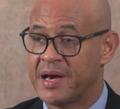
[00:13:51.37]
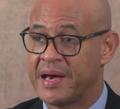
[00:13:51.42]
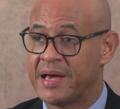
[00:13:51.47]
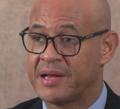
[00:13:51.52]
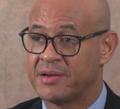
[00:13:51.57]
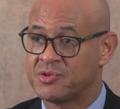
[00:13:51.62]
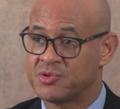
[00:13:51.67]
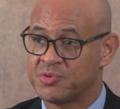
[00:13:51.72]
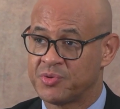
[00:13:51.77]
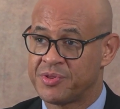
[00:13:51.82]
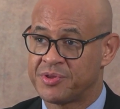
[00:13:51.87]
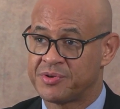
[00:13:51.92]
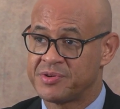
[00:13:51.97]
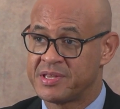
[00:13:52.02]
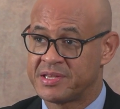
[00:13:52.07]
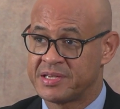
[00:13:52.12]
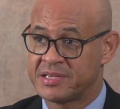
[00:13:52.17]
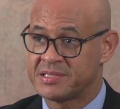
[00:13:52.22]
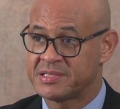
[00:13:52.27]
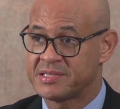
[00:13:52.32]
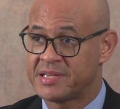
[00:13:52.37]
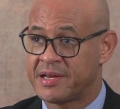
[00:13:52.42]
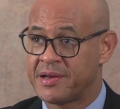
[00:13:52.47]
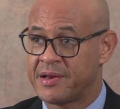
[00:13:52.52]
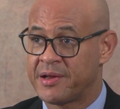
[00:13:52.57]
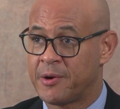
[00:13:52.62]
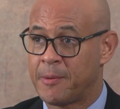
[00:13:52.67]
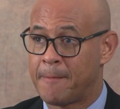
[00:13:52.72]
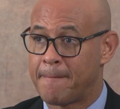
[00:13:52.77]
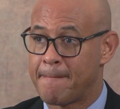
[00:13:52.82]
And 2 or 3 things
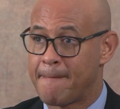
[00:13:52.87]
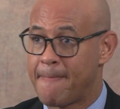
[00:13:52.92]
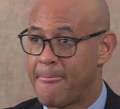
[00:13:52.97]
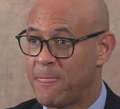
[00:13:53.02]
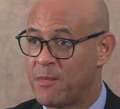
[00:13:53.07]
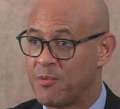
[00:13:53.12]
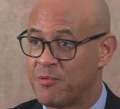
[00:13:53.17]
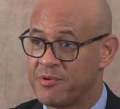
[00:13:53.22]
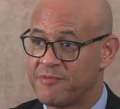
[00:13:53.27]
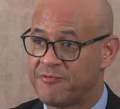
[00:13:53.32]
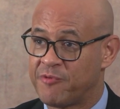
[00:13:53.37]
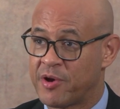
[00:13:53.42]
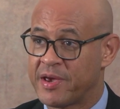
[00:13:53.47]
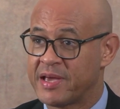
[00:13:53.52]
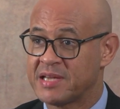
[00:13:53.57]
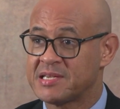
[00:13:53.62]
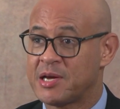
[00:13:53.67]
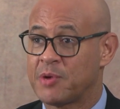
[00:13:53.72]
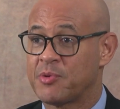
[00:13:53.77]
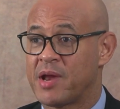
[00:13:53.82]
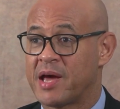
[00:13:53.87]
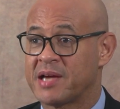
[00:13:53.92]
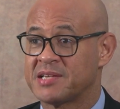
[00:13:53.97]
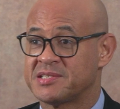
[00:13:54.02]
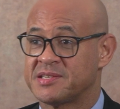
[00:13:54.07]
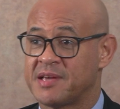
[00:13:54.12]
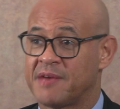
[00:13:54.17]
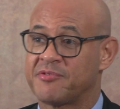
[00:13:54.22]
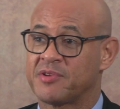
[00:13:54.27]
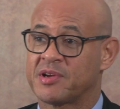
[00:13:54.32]
stand out. We forget how
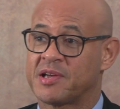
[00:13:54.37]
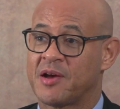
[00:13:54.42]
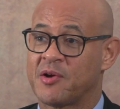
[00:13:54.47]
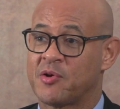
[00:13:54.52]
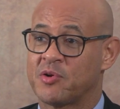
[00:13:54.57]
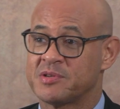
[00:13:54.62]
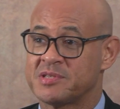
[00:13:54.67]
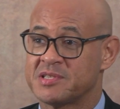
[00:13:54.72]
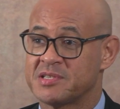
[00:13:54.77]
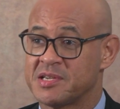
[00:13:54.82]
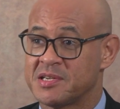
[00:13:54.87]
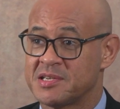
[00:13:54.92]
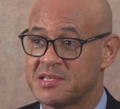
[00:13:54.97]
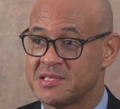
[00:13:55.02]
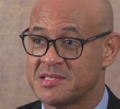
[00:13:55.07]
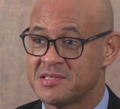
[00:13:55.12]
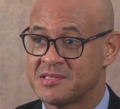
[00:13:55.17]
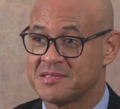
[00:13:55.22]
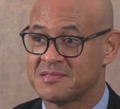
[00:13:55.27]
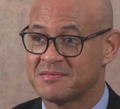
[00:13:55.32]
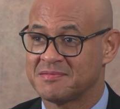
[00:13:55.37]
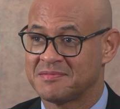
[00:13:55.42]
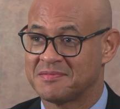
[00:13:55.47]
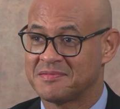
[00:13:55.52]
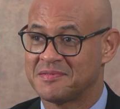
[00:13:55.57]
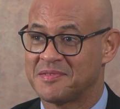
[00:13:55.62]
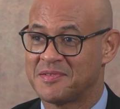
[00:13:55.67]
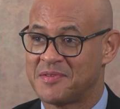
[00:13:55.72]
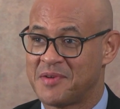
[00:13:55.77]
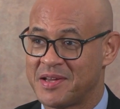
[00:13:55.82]
large the African continent is,
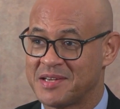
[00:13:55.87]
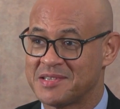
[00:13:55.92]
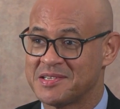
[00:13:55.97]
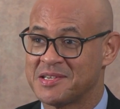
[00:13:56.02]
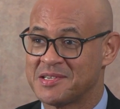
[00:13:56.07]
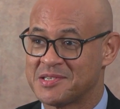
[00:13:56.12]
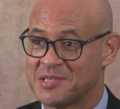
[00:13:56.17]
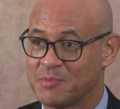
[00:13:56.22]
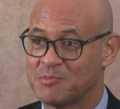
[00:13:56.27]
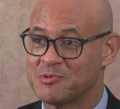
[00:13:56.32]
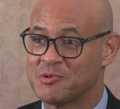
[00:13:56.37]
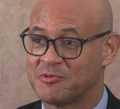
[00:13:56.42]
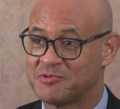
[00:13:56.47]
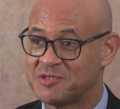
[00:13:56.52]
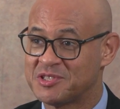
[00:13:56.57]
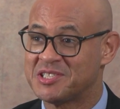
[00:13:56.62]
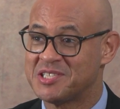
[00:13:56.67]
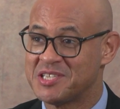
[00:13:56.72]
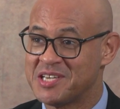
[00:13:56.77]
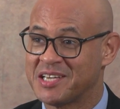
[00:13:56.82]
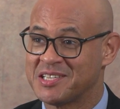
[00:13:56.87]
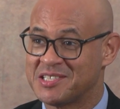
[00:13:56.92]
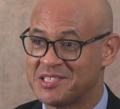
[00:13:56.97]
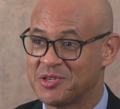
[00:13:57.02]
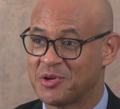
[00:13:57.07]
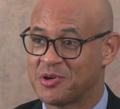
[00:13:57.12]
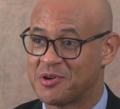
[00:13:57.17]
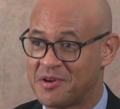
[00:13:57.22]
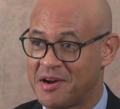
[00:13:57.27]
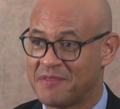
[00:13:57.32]
right, in terms of sheer
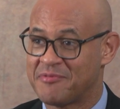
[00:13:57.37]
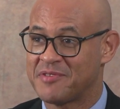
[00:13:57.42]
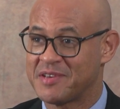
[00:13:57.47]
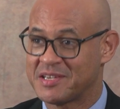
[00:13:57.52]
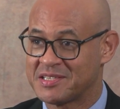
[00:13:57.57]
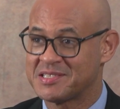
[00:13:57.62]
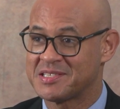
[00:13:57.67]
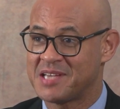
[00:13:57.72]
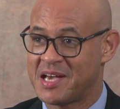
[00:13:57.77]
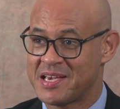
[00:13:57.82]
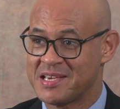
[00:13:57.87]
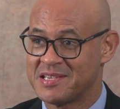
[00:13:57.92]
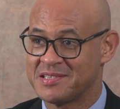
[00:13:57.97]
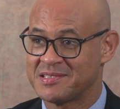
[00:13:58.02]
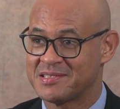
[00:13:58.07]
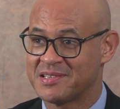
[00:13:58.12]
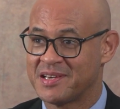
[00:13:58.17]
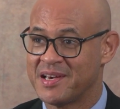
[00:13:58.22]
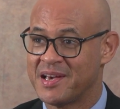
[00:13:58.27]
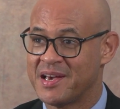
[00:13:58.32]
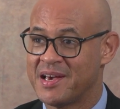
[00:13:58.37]
geographic size.